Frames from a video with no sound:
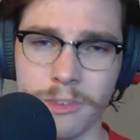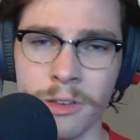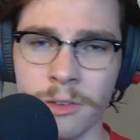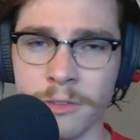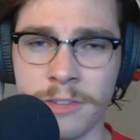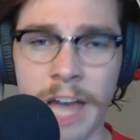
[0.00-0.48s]

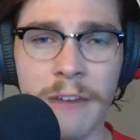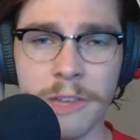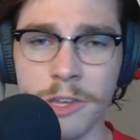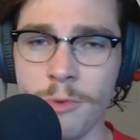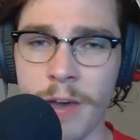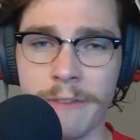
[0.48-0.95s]
So Salvi,
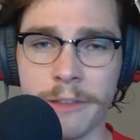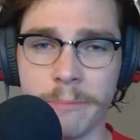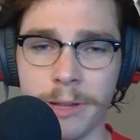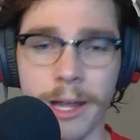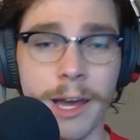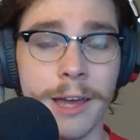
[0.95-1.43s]
you have to
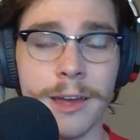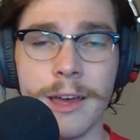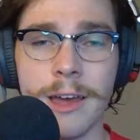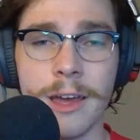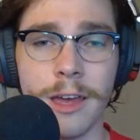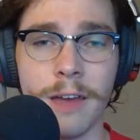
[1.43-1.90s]
play
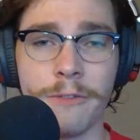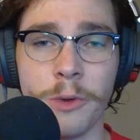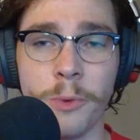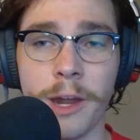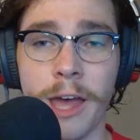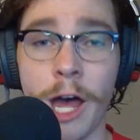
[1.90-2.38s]
if you
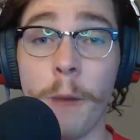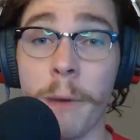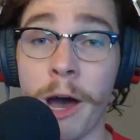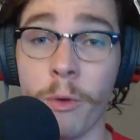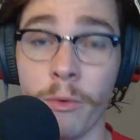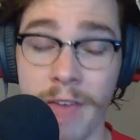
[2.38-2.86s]
want to help
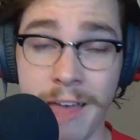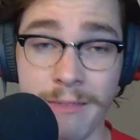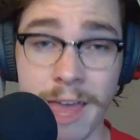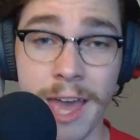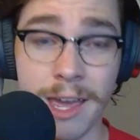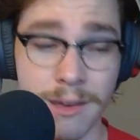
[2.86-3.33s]
out
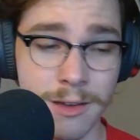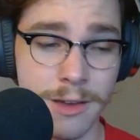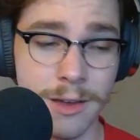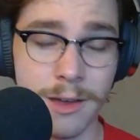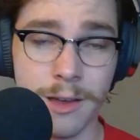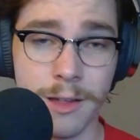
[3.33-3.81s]
A,
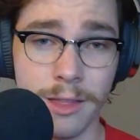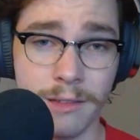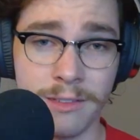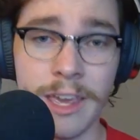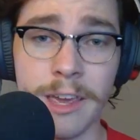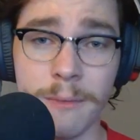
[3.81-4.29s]
the
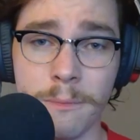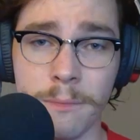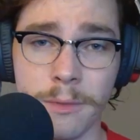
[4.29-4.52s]
team,